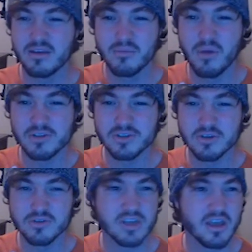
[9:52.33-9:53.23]

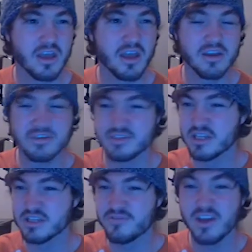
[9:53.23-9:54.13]
monsters, and
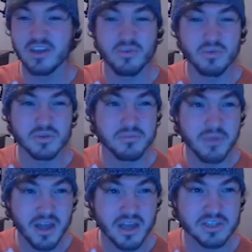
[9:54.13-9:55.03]
since Faith was
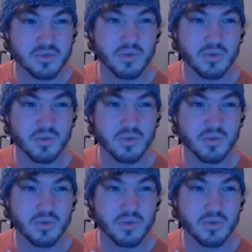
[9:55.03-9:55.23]
banished,